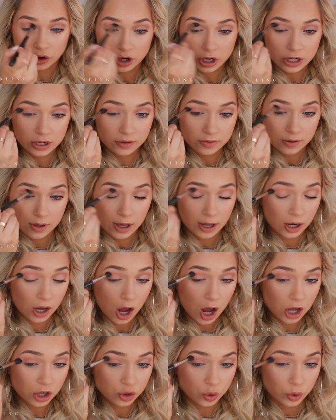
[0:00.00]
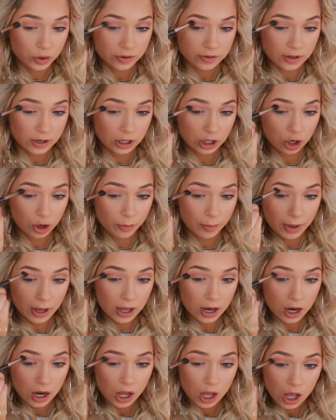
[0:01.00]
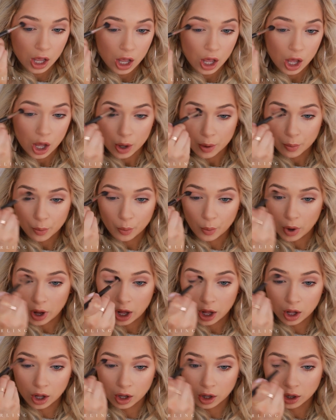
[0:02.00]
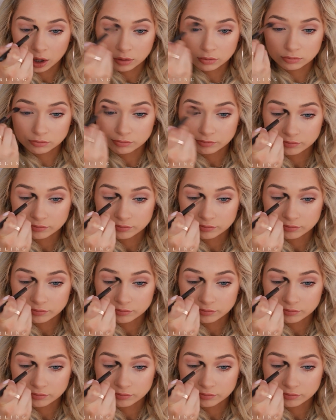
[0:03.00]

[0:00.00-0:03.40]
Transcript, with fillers: crease and contours it a little bit while